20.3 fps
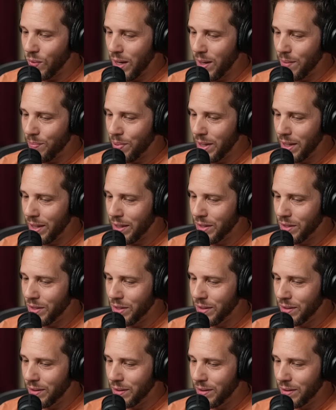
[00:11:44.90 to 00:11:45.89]
the
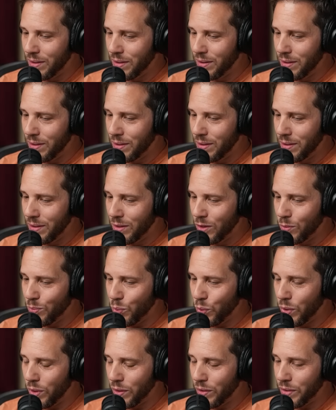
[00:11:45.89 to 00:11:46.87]
Rampage
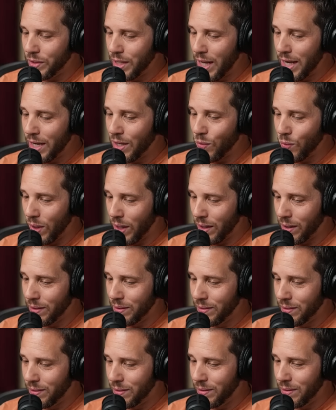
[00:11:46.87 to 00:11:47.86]
spoilers anywhere.